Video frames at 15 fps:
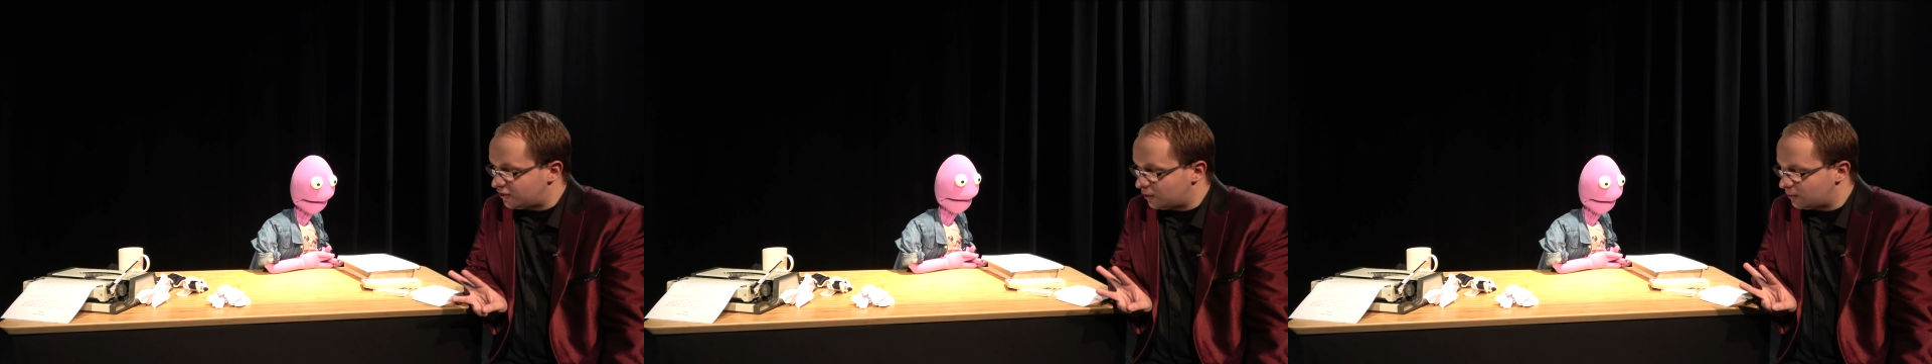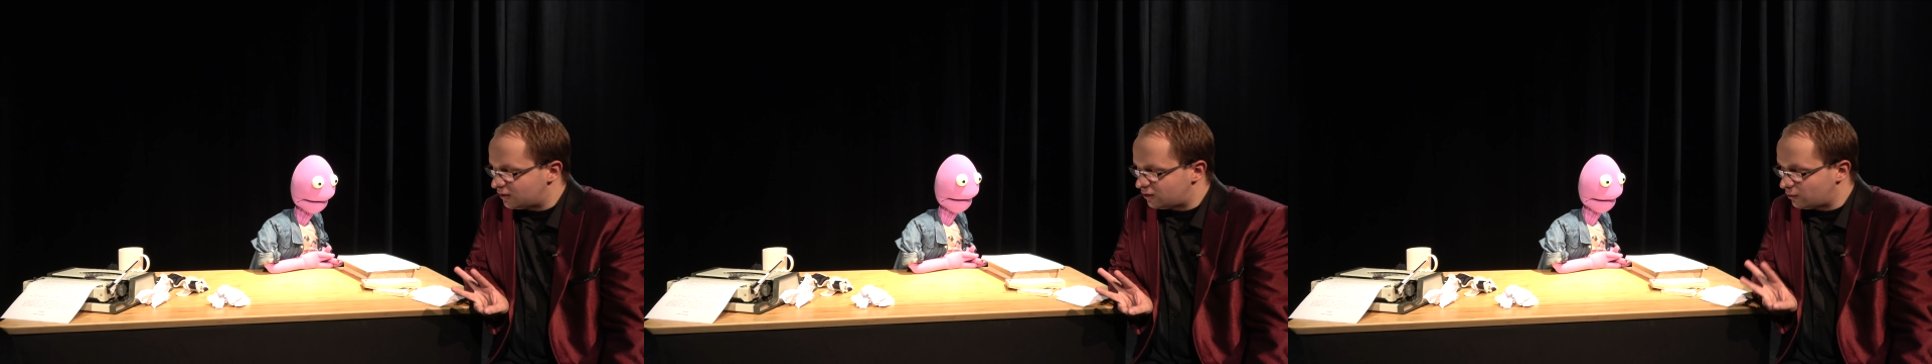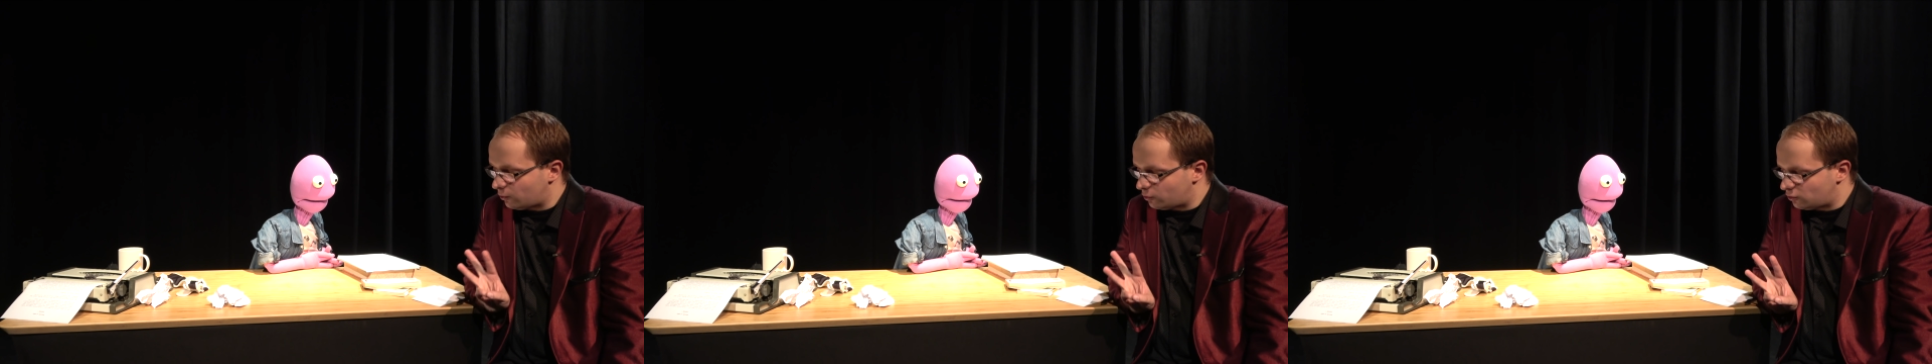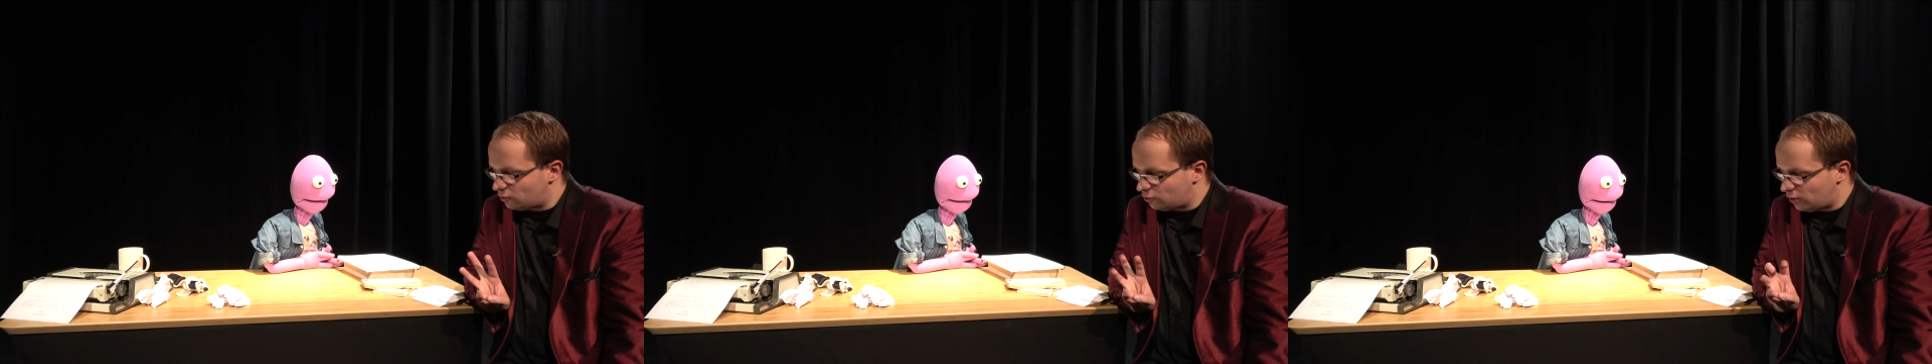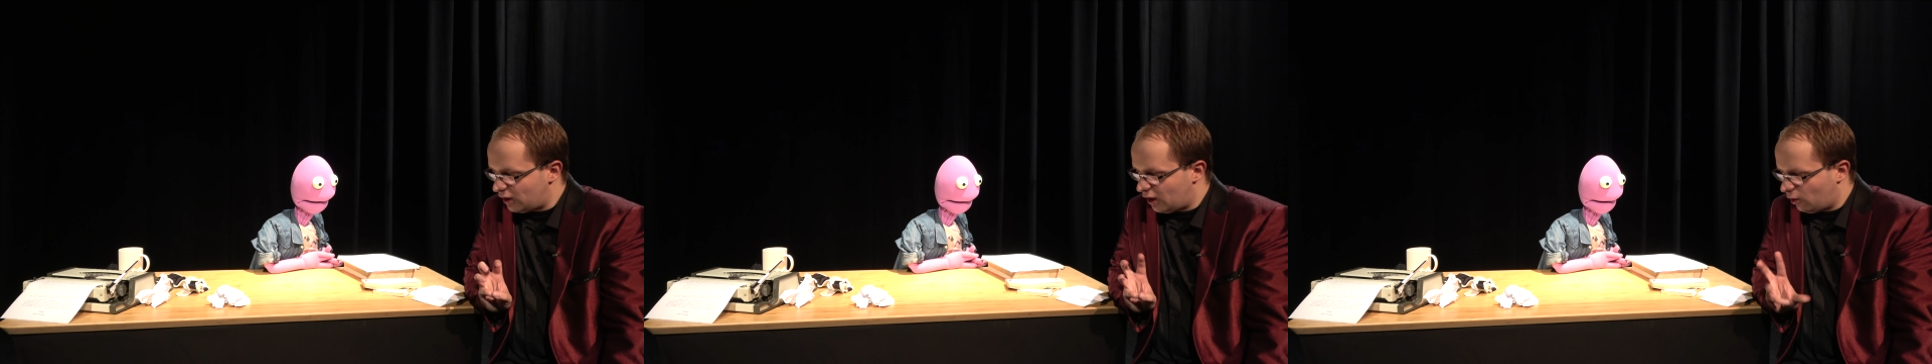the original
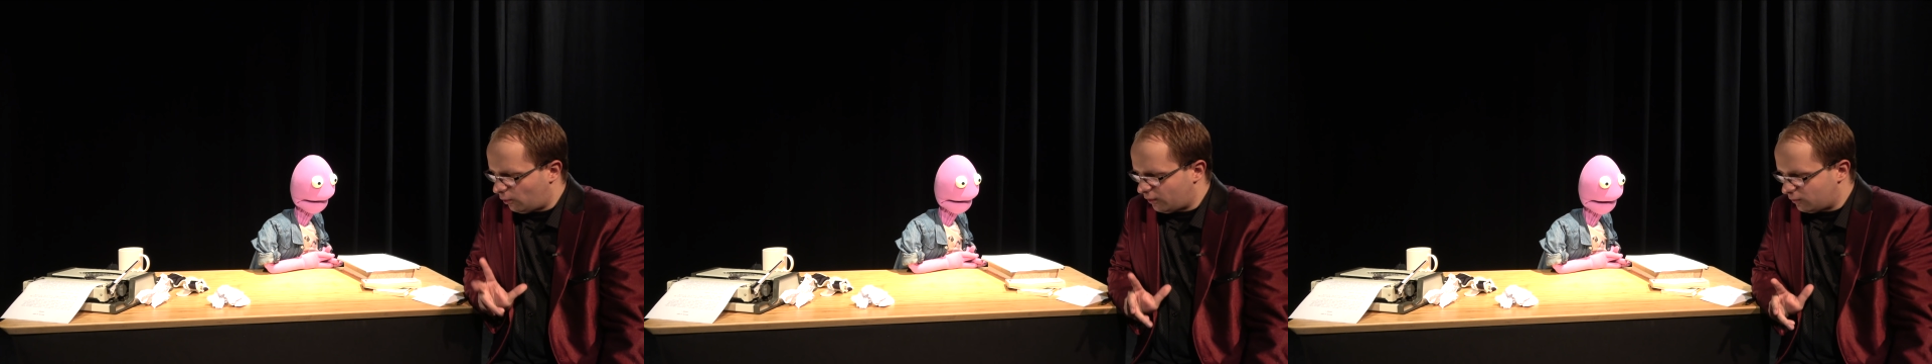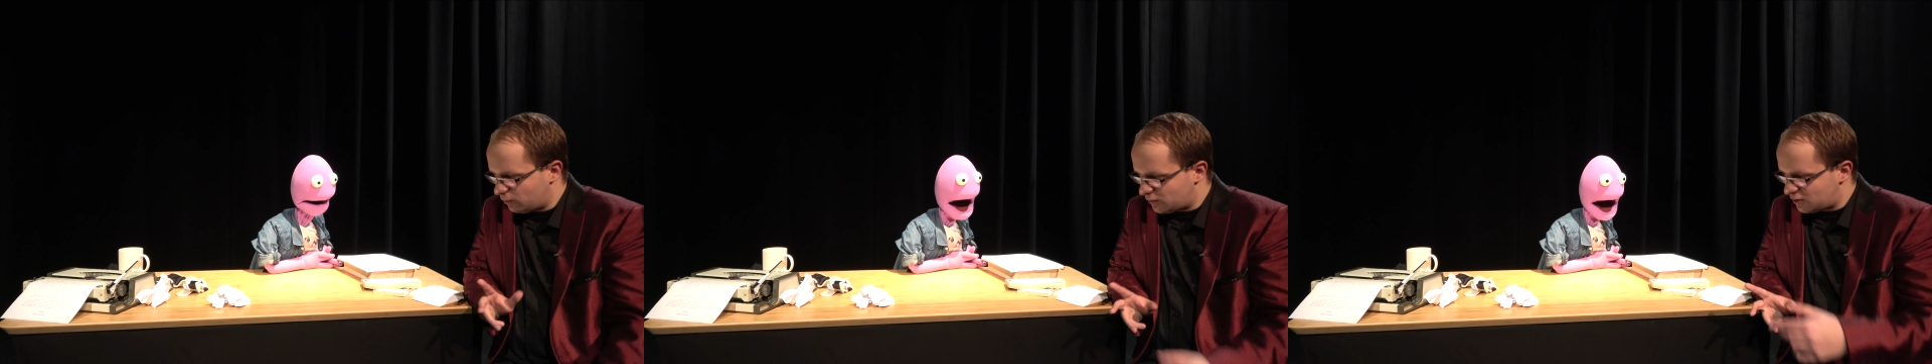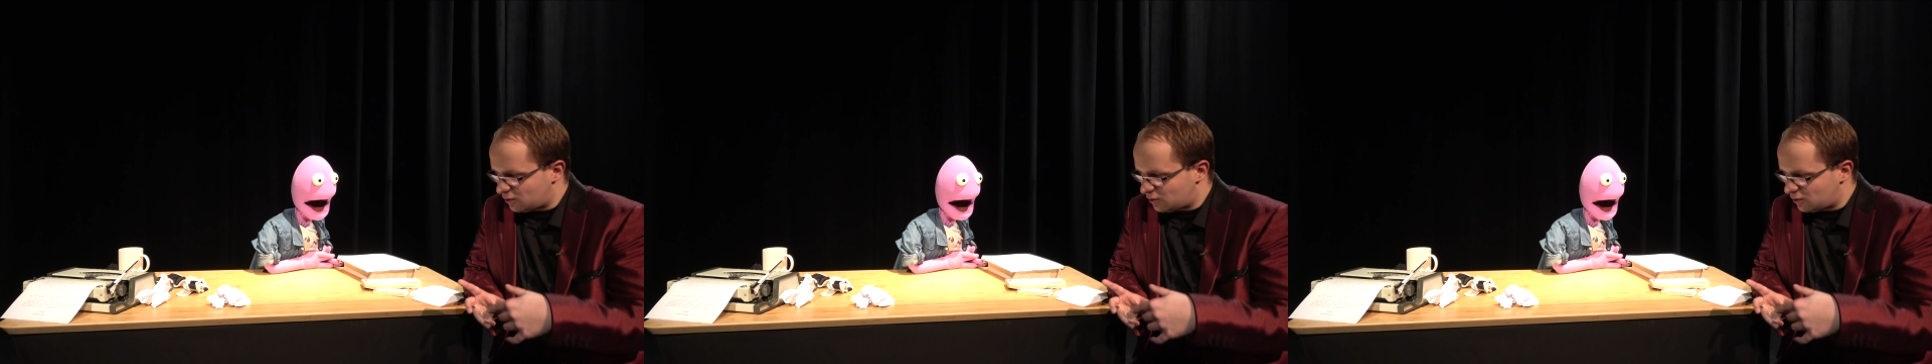trio that was